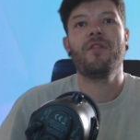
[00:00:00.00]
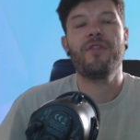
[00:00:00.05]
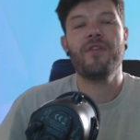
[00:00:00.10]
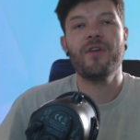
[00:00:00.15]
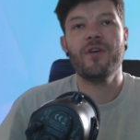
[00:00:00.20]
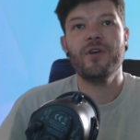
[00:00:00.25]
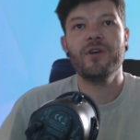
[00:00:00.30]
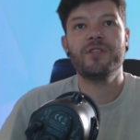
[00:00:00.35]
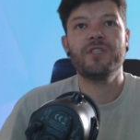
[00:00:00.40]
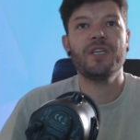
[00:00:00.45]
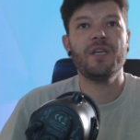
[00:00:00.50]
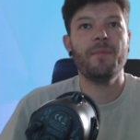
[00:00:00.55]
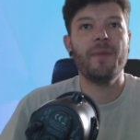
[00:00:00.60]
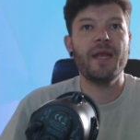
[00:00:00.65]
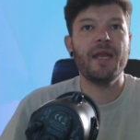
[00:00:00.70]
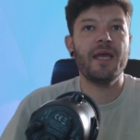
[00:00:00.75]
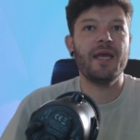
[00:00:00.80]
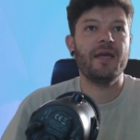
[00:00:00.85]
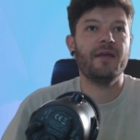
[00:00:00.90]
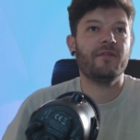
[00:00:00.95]
30
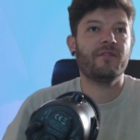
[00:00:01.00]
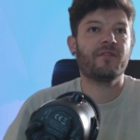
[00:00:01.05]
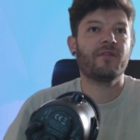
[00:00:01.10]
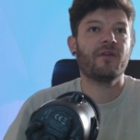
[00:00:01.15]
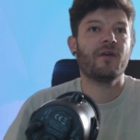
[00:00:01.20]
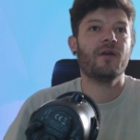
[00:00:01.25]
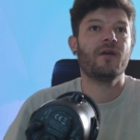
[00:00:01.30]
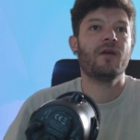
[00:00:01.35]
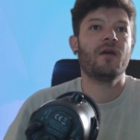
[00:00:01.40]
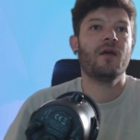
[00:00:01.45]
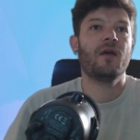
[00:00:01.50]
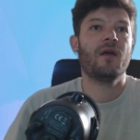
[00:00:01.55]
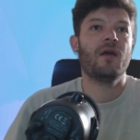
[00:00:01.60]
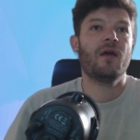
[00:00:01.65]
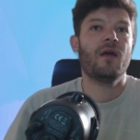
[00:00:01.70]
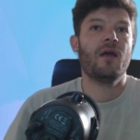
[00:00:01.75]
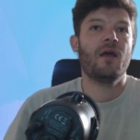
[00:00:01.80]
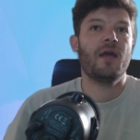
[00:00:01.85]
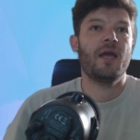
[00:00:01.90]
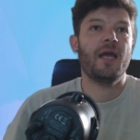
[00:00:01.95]
minutes
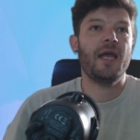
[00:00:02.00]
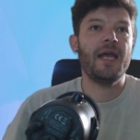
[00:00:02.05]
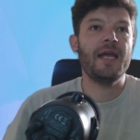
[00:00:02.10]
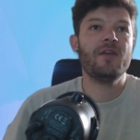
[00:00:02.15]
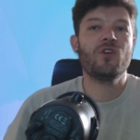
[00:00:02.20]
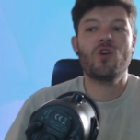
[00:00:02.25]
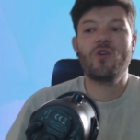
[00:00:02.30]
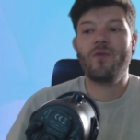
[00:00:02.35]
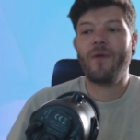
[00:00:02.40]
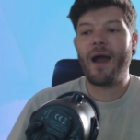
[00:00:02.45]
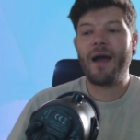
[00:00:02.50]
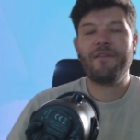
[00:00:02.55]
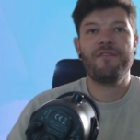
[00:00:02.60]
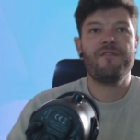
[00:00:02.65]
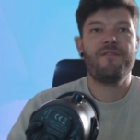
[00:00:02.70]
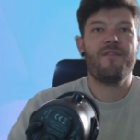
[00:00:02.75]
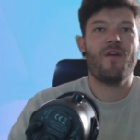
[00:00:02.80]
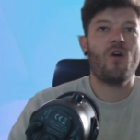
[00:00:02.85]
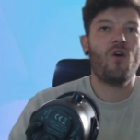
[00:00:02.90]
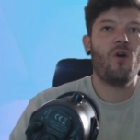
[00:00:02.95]
in graph
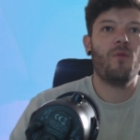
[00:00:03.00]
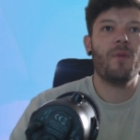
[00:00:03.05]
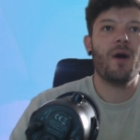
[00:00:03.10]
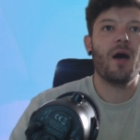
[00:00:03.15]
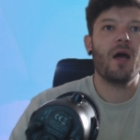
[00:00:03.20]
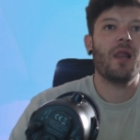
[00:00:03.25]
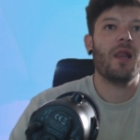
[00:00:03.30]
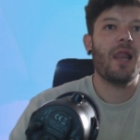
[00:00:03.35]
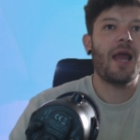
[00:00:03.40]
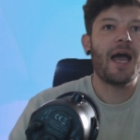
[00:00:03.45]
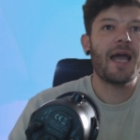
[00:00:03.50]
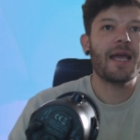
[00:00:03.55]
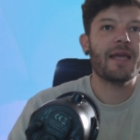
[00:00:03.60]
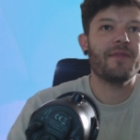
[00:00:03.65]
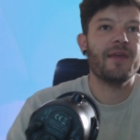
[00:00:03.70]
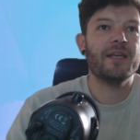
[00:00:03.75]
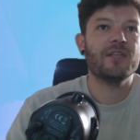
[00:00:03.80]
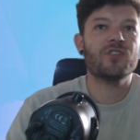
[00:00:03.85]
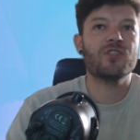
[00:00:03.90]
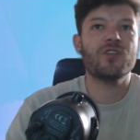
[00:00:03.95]
form
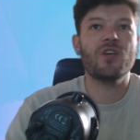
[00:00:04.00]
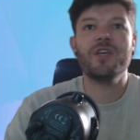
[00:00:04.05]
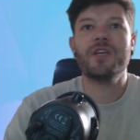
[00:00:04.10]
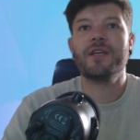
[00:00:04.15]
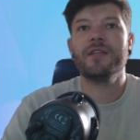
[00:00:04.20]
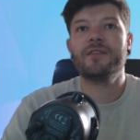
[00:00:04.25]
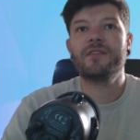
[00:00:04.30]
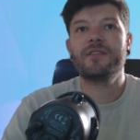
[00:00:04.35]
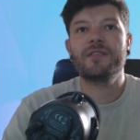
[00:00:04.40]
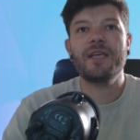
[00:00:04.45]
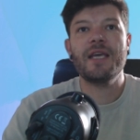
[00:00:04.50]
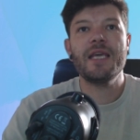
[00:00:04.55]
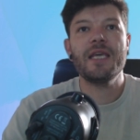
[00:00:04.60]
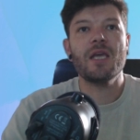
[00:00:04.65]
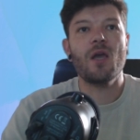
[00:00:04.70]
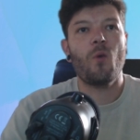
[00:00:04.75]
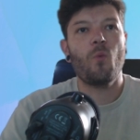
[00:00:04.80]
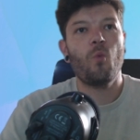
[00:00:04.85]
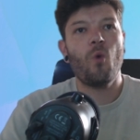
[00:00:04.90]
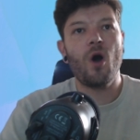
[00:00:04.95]
like this so you can
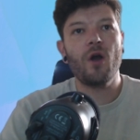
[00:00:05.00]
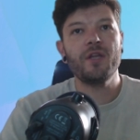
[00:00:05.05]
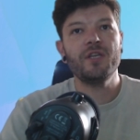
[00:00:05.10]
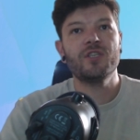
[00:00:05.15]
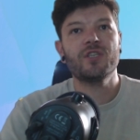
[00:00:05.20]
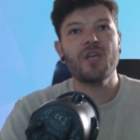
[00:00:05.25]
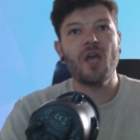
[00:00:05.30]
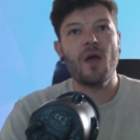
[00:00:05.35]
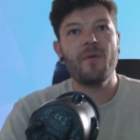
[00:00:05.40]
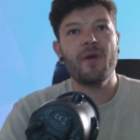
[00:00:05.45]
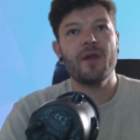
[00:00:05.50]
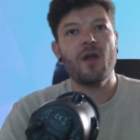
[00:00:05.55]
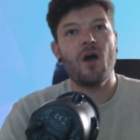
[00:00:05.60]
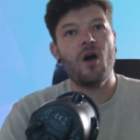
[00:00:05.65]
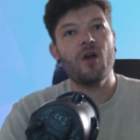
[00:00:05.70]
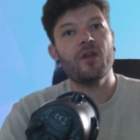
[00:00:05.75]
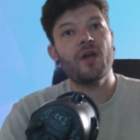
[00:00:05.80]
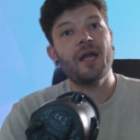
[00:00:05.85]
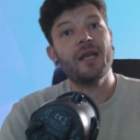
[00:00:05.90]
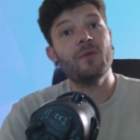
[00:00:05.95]
see what is going
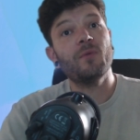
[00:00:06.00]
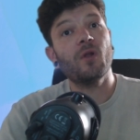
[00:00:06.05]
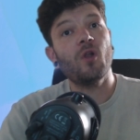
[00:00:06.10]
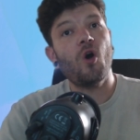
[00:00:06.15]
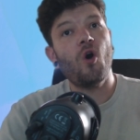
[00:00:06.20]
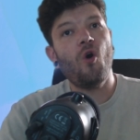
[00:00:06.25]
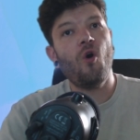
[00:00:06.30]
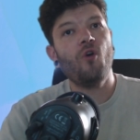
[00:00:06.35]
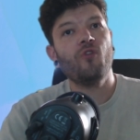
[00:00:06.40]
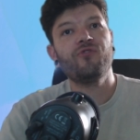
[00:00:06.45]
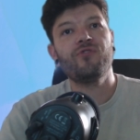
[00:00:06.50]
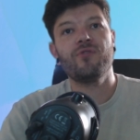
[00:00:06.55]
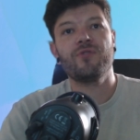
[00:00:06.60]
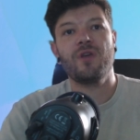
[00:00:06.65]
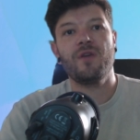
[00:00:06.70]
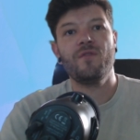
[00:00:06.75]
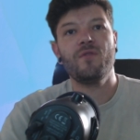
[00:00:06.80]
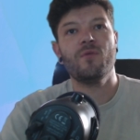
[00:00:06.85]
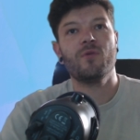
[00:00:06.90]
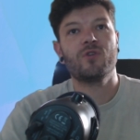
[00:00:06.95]
on and it will also
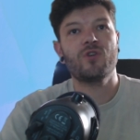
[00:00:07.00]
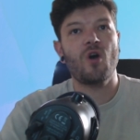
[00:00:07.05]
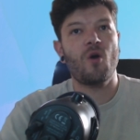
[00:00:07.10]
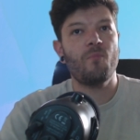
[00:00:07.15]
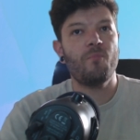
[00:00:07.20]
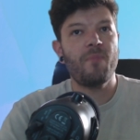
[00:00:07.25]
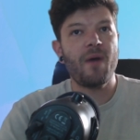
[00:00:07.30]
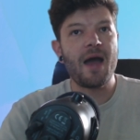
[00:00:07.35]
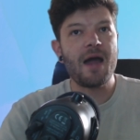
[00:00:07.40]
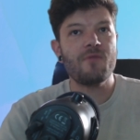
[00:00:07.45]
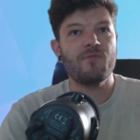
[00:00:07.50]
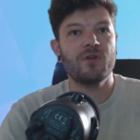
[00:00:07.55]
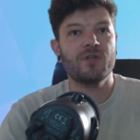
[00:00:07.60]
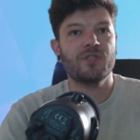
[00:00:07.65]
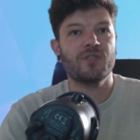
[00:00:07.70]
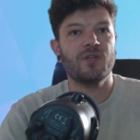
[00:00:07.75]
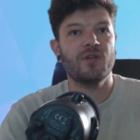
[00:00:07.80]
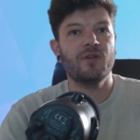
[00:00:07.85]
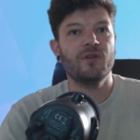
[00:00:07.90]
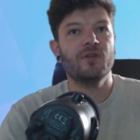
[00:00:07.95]
give you a
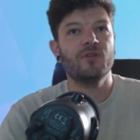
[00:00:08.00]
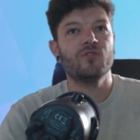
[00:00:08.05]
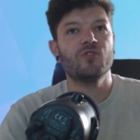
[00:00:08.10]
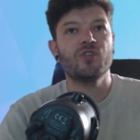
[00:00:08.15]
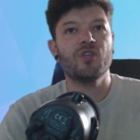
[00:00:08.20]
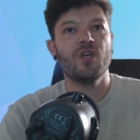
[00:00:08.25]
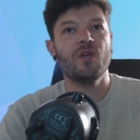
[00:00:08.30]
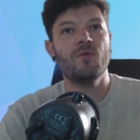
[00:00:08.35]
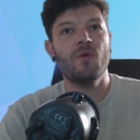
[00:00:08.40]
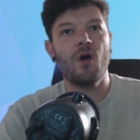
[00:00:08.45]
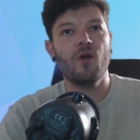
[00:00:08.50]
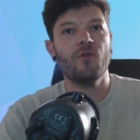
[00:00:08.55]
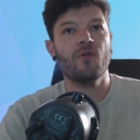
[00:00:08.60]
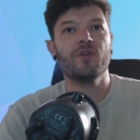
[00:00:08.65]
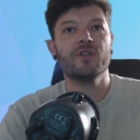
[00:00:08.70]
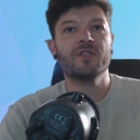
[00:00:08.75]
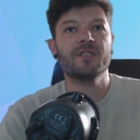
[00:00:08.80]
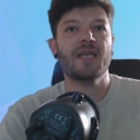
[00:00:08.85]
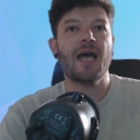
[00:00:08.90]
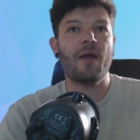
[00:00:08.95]
comparison to
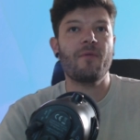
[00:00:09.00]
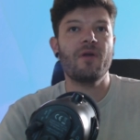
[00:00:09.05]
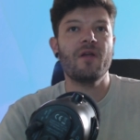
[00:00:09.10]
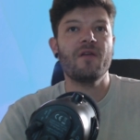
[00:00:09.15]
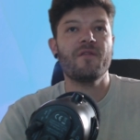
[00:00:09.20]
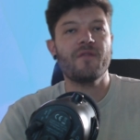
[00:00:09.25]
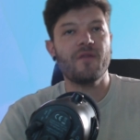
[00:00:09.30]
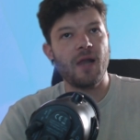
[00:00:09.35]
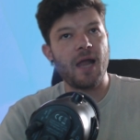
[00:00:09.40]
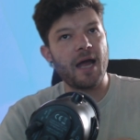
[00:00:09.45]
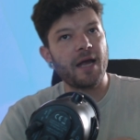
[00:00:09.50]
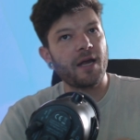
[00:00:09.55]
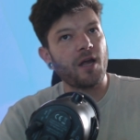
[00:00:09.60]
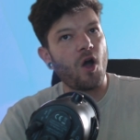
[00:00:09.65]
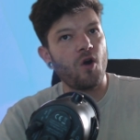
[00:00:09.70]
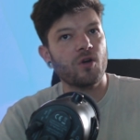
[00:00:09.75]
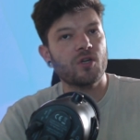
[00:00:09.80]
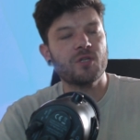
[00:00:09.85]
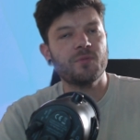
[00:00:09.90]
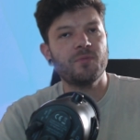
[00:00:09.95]
another tariff like
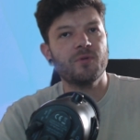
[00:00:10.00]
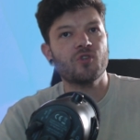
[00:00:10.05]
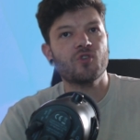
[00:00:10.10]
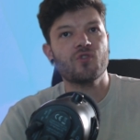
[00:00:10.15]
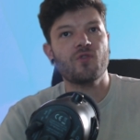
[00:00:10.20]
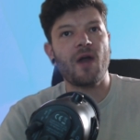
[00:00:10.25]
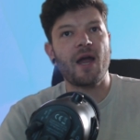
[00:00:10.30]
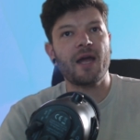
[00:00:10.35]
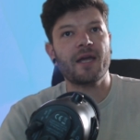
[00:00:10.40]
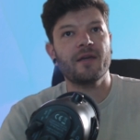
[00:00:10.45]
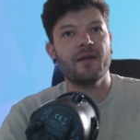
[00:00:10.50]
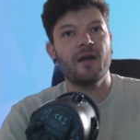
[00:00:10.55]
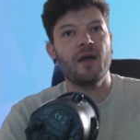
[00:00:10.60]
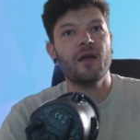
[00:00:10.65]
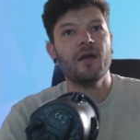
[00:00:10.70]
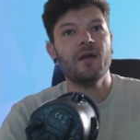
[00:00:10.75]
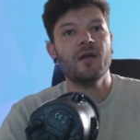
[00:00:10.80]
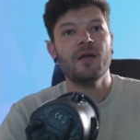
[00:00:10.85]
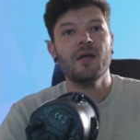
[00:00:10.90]
Octopus Tracker